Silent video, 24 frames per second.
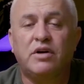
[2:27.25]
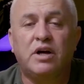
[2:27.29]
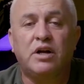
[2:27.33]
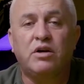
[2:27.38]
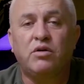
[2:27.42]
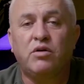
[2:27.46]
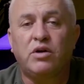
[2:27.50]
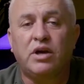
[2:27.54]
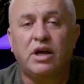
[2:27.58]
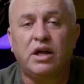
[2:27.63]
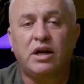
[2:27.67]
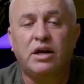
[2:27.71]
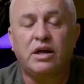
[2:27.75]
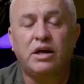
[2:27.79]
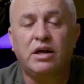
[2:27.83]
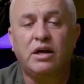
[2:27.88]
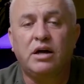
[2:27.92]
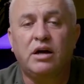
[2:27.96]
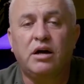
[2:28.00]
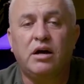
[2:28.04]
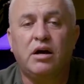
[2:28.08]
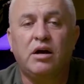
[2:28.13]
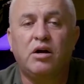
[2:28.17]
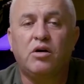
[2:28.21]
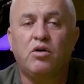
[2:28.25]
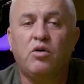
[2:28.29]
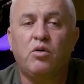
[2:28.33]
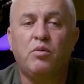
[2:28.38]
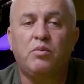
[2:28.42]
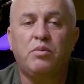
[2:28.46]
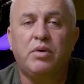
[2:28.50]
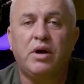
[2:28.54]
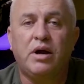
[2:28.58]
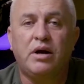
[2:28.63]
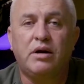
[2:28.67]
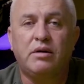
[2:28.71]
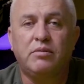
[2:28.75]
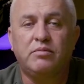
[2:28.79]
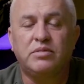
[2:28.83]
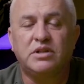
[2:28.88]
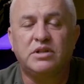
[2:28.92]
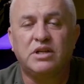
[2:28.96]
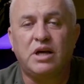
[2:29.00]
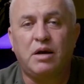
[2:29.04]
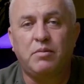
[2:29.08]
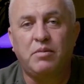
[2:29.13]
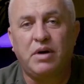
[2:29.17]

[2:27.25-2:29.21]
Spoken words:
and you can compare them side by